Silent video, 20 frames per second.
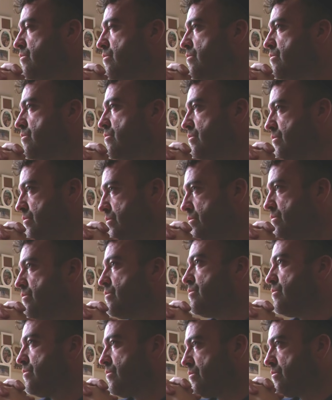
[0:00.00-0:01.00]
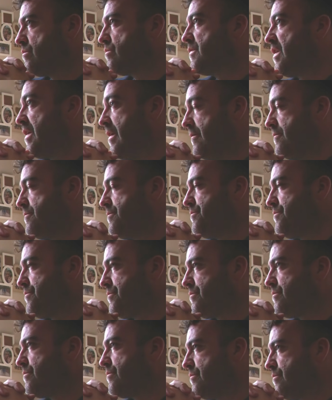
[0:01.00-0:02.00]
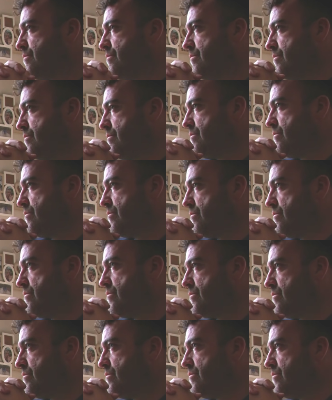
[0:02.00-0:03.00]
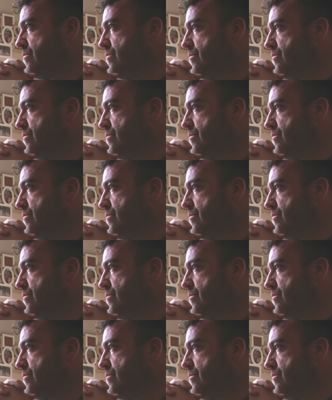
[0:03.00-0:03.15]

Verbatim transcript: the door at 20 to 9, maybe kicking off. And when